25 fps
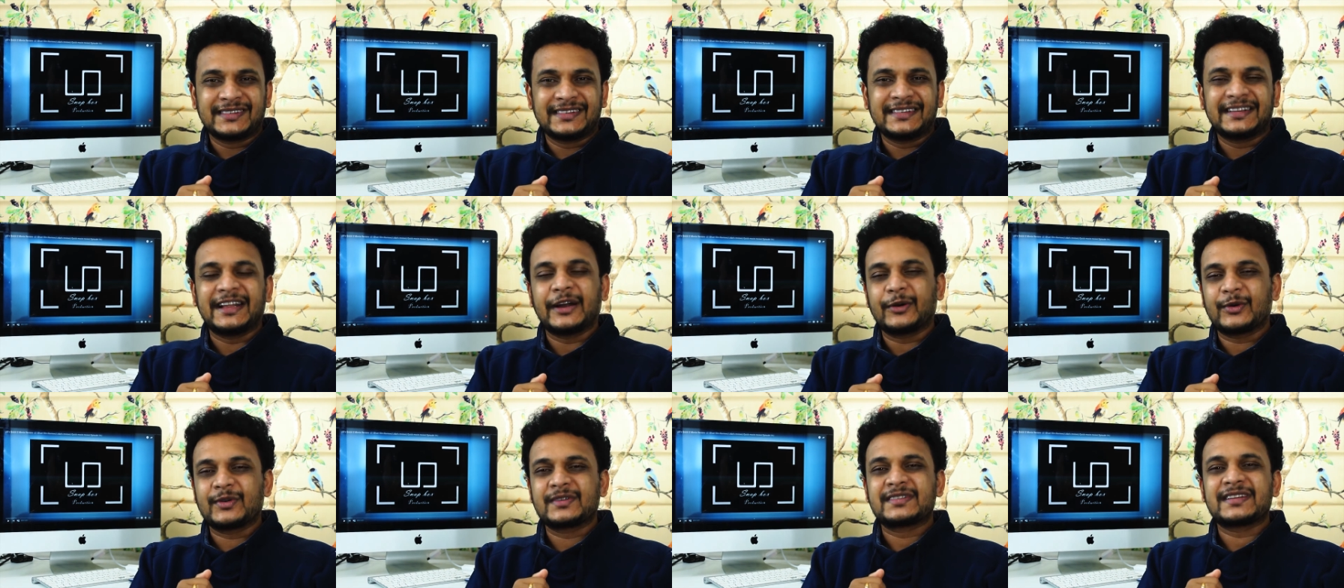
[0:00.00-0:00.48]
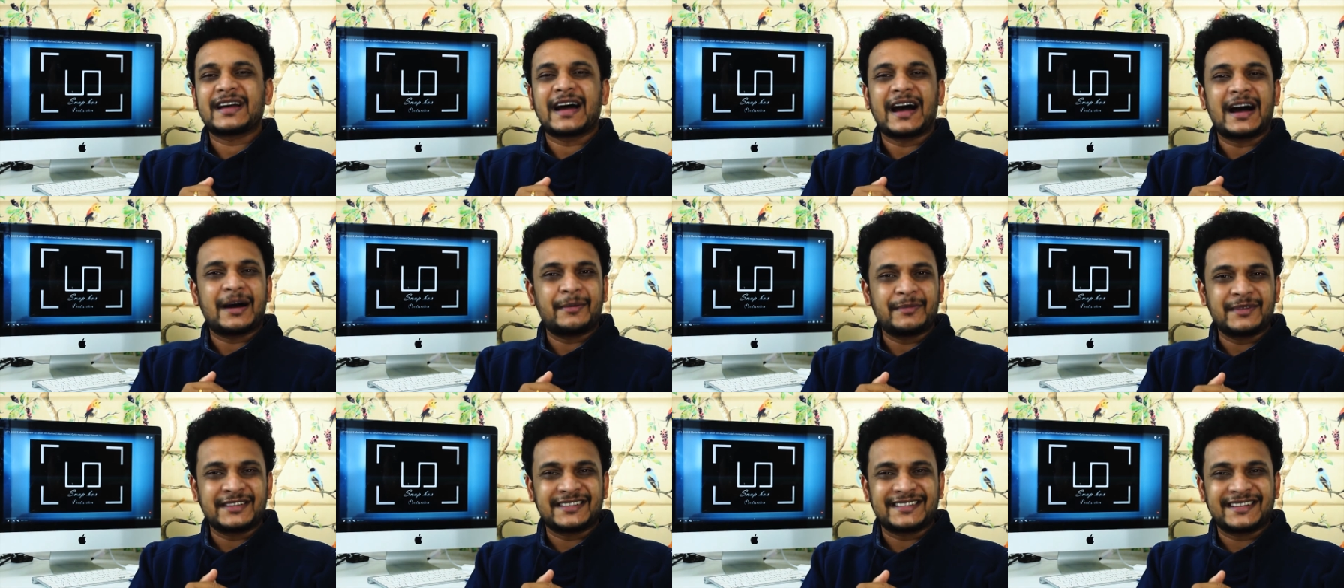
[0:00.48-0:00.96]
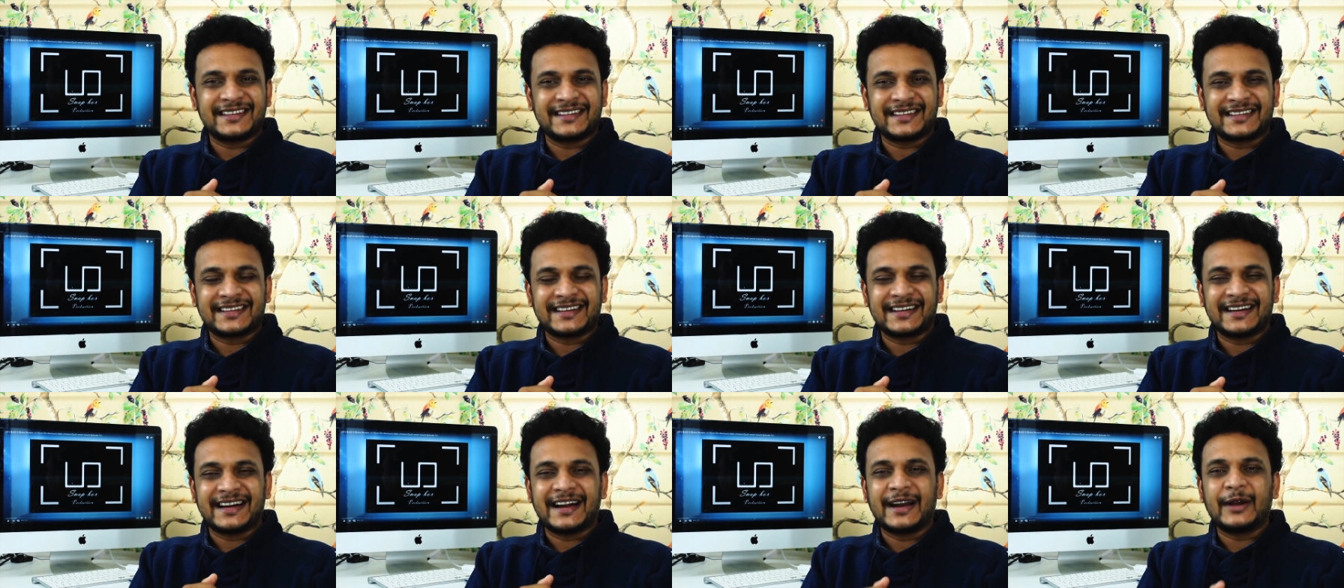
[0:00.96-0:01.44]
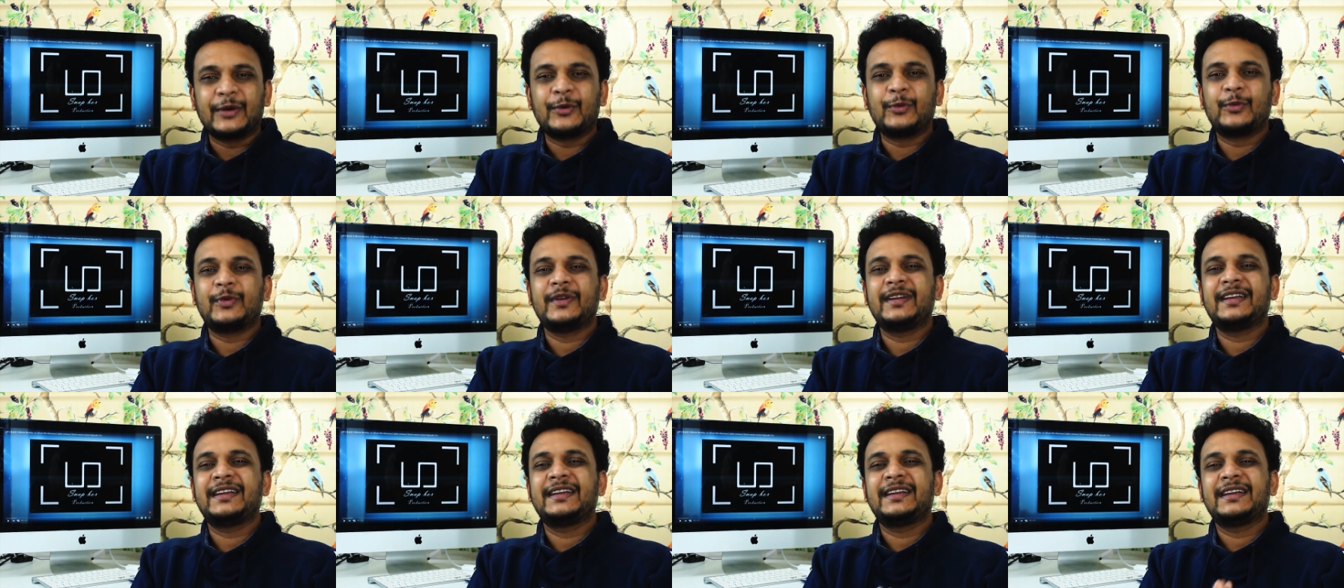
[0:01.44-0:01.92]
that was our mistake and
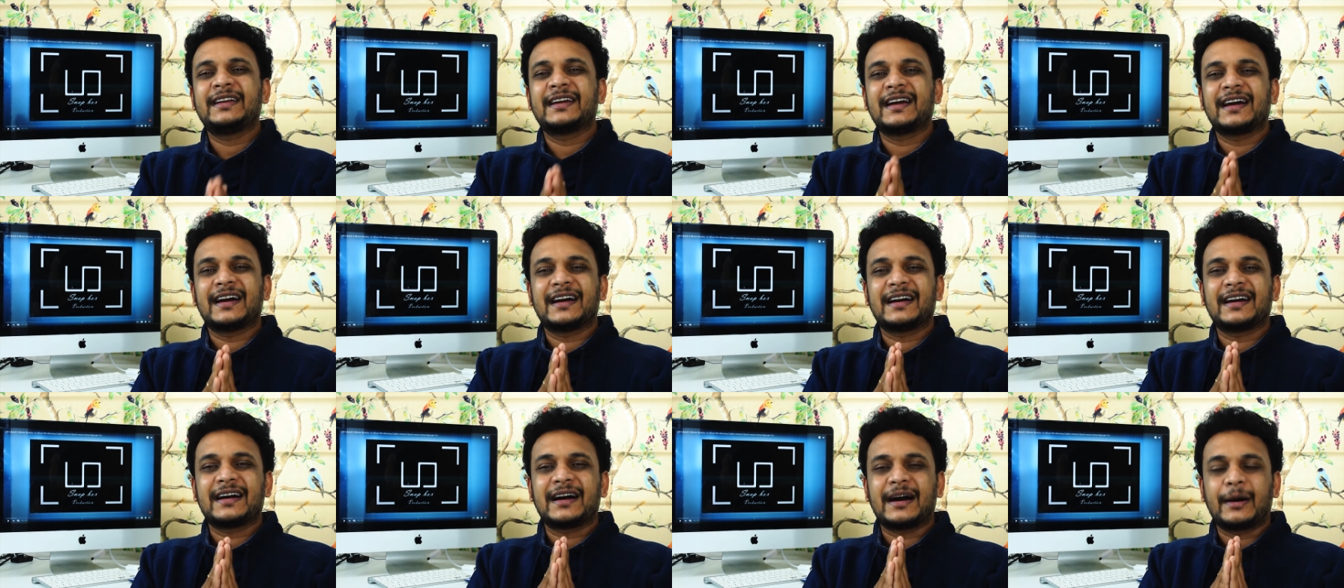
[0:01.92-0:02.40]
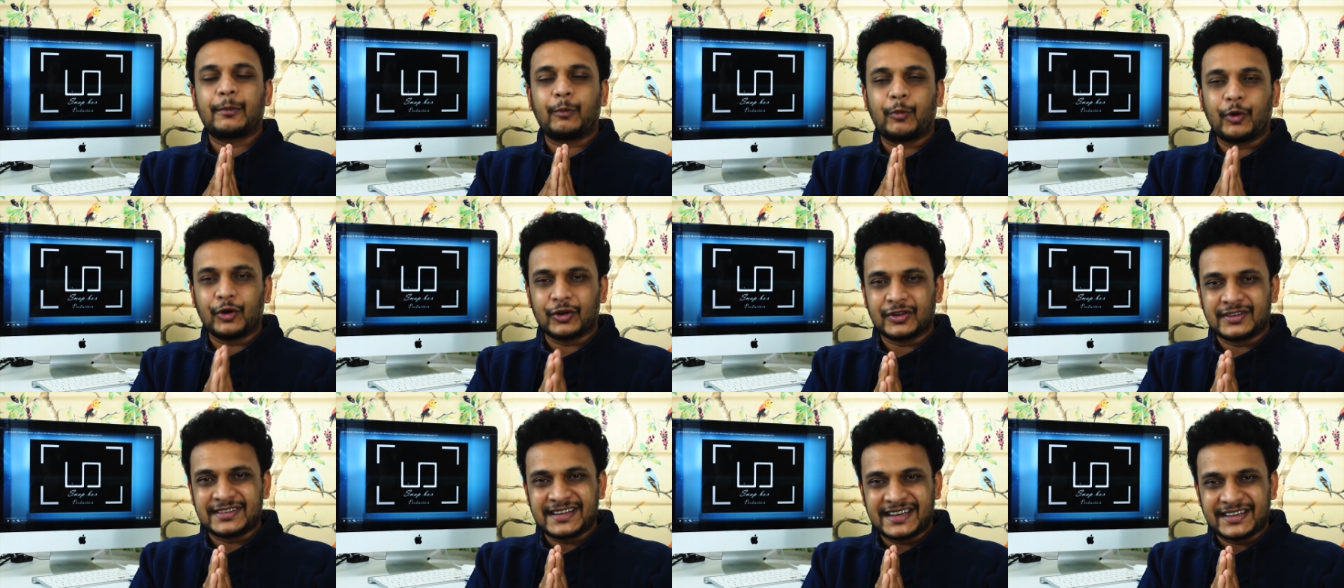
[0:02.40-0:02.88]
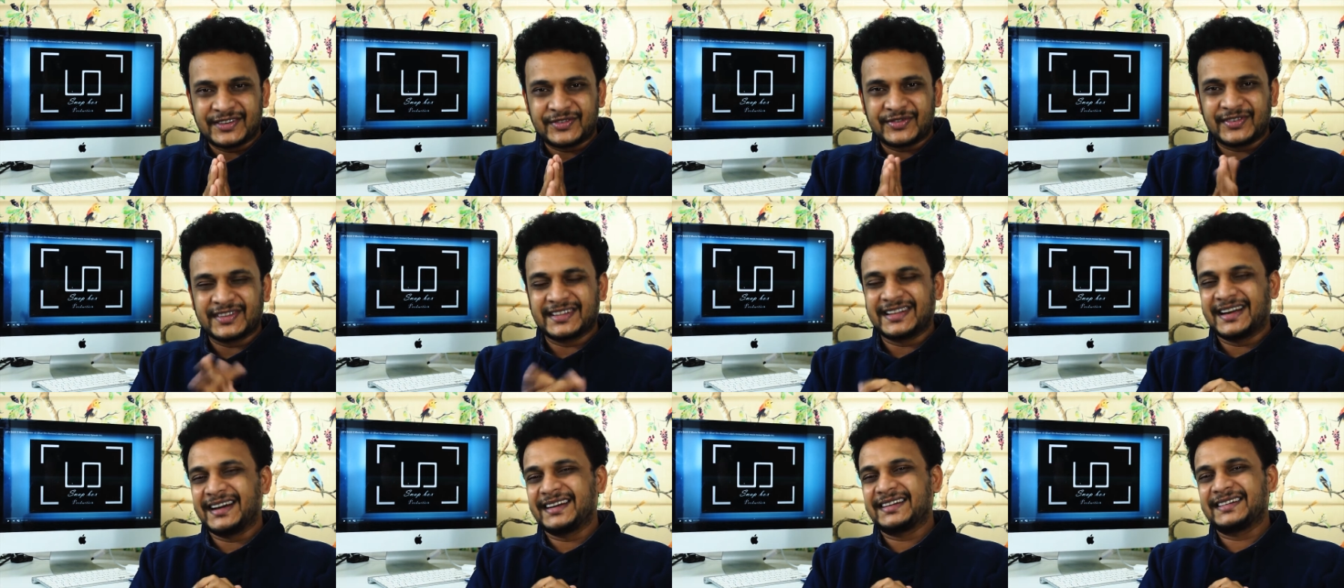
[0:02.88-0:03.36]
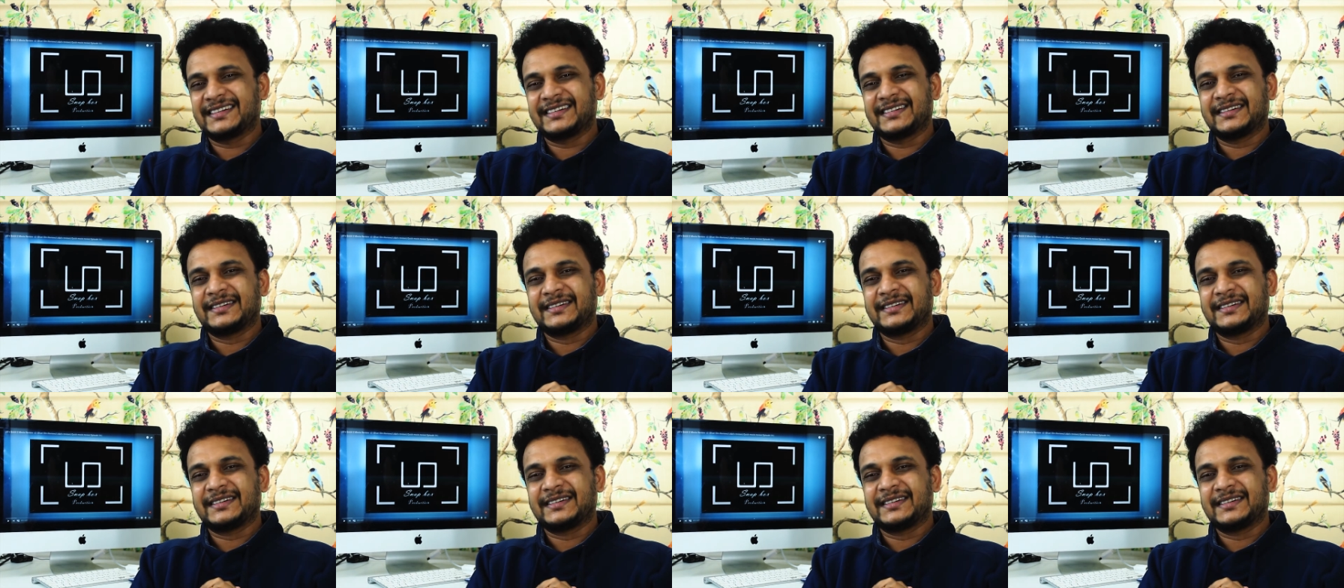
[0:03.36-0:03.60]
we apologize for that.